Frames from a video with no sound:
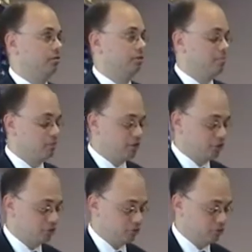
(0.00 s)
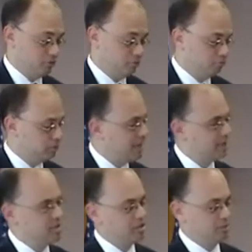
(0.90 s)
let me assure you,
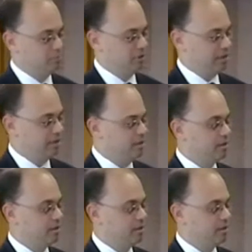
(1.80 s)
plain and simply,